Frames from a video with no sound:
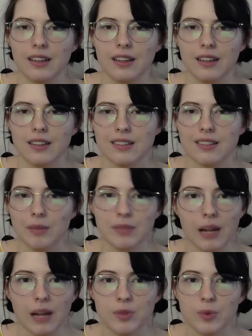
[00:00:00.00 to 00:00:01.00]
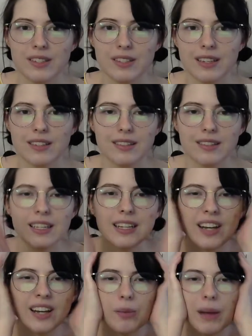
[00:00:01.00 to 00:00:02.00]
Sometimes we see a scene
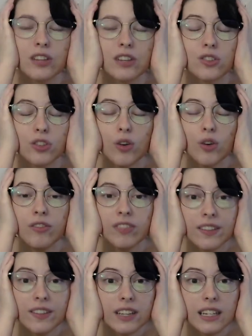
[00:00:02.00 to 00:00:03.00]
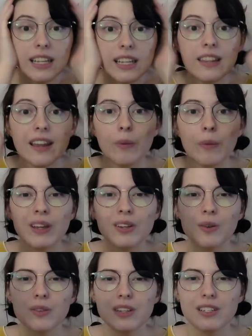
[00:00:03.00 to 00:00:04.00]
in our mind so vividly that we
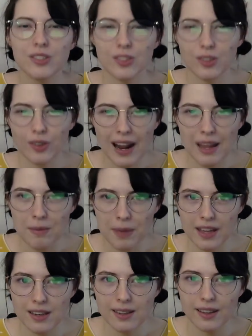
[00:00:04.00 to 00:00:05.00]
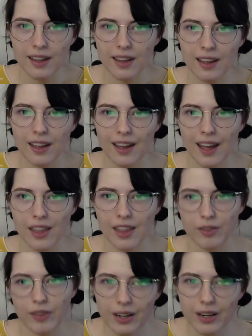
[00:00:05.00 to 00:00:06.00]
don't describe it. And
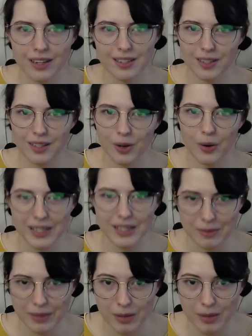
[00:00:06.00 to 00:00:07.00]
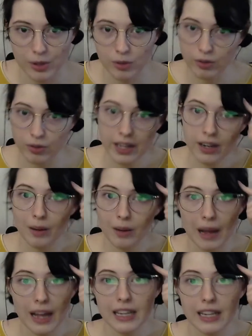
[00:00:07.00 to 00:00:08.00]
the reader isn't going to be able to read our
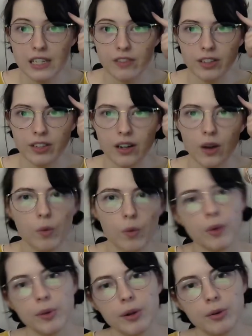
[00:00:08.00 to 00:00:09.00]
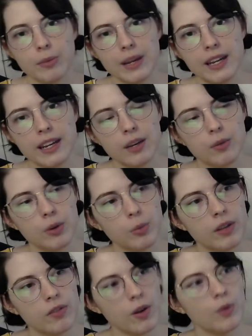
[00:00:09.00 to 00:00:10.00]
mind to figure out what we were meaning when we wrote